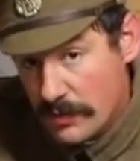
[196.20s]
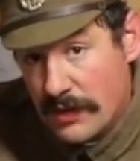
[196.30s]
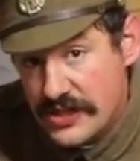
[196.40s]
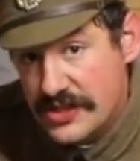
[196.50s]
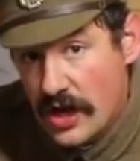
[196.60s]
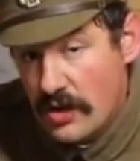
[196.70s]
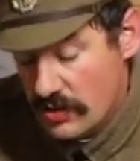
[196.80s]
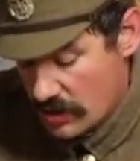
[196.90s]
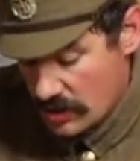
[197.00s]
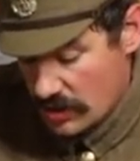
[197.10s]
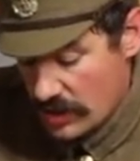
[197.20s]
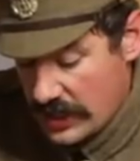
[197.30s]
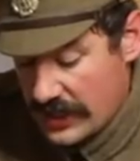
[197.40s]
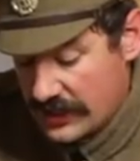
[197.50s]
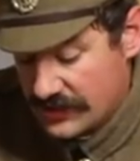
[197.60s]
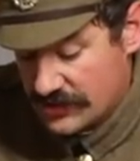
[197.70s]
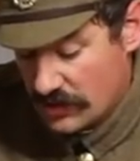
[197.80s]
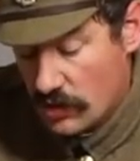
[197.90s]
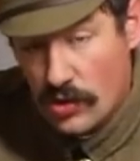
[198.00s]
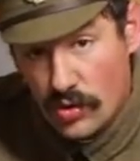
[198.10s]
other place to go is
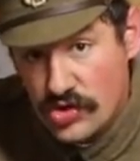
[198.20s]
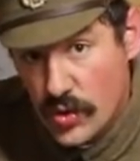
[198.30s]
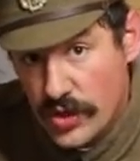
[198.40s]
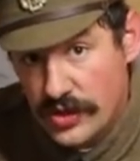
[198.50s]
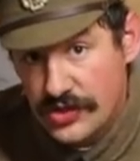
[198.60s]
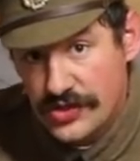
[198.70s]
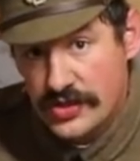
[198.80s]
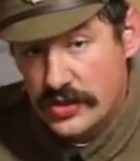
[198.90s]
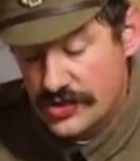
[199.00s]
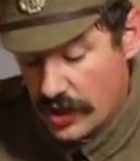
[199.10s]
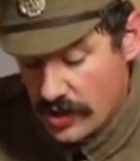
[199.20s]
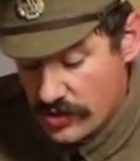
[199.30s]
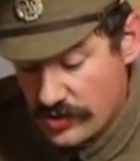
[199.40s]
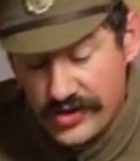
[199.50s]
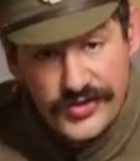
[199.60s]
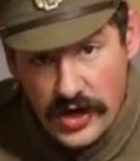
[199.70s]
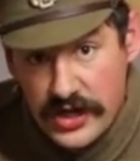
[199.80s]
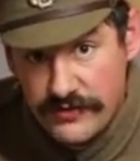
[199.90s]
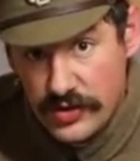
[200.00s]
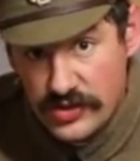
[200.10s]
Lawrence Ordnance. So the
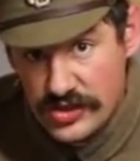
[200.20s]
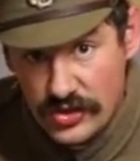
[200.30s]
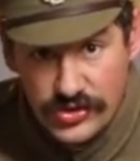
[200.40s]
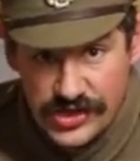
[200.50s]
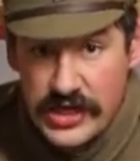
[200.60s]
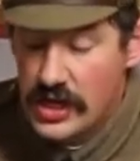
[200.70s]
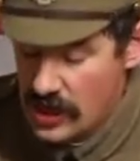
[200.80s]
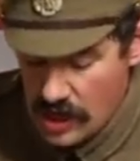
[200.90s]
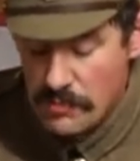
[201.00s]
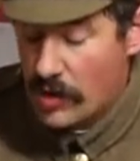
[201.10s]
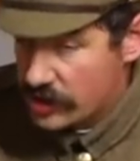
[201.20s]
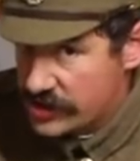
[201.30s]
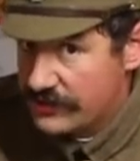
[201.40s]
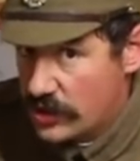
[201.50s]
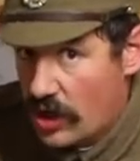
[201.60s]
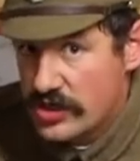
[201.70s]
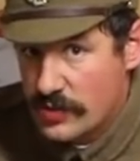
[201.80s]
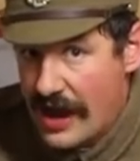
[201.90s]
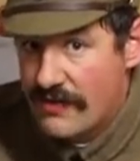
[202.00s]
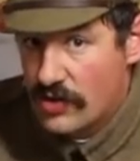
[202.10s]
Australian viewers, you'll see most of you guys will
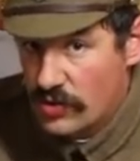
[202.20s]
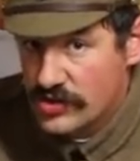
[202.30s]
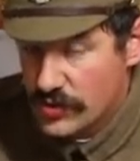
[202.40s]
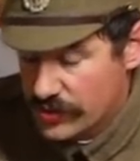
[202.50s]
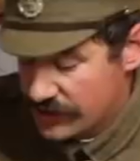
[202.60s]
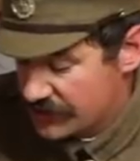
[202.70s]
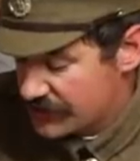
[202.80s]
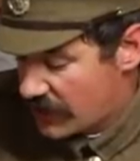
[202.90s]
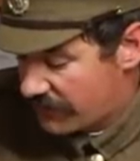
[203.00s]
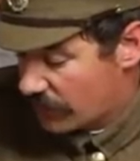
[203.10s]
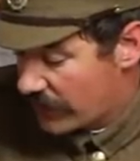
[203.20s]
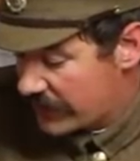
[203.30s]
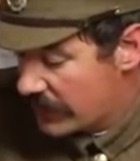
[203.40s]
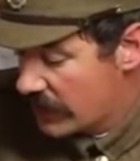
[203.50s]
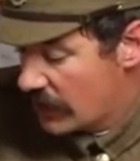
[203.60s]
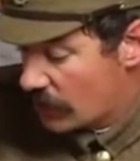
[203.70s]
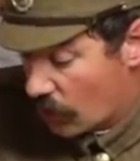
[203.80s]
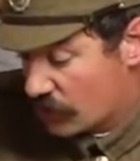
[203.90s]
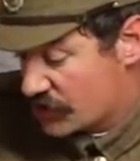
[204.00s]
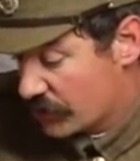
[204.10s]
have Lawrence Ordnance stuff already.
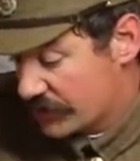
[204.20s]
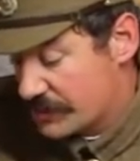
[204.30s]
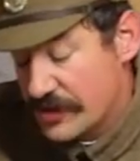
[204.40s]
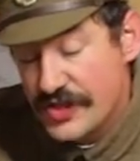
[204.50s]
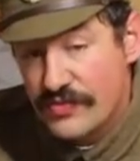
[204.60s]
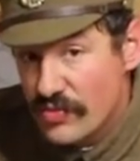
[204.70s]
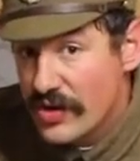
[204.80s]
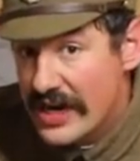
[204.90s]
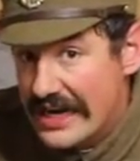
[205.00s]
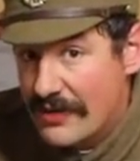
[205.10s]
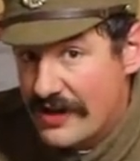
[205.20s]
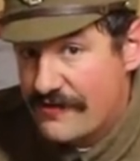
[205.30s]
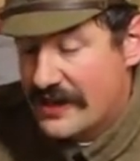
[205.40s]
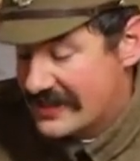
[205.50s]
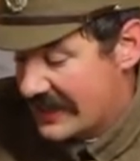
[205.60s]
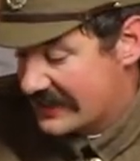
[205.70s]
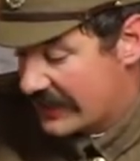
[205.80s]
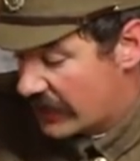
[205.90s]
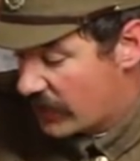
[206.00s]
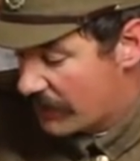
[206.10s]
Lawrence Ordnance produced really, really fantastic
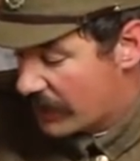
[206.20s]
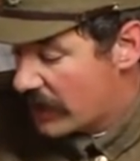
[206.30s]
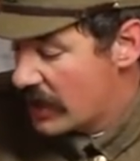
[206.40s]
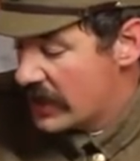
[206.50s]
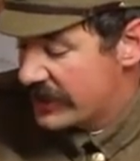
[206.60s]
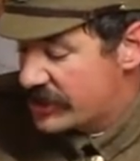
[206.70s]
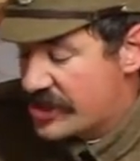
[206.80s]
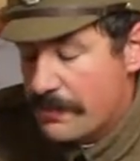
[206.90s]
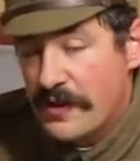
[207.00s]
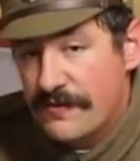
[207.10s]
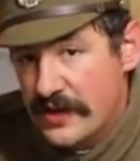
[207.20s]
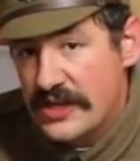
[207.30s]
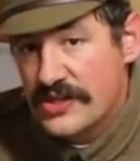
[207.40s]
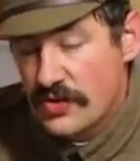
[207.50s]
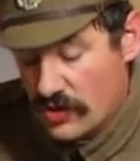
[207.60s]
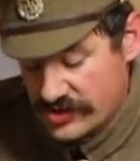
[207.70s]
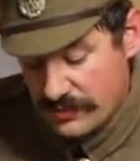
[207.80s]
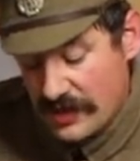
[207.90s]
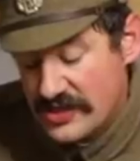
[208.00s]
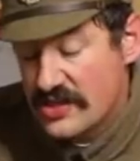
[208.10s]
equipment. Shipping fees across to
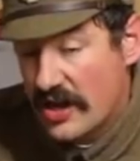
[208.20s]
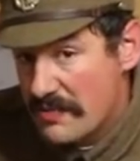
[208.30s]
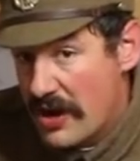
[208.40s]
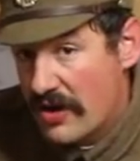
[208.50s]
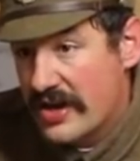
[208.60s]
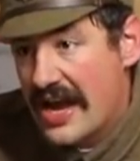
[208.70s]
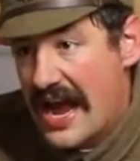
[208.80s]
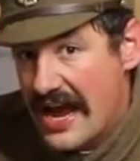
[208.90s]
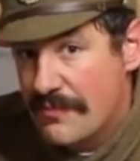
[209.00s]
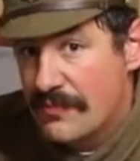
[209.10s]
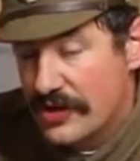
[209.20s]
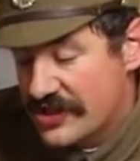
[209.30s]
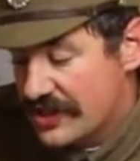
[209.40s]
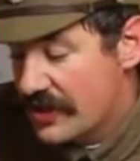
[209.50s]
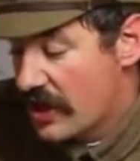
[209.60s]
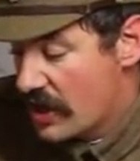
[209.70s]
places like America and Britain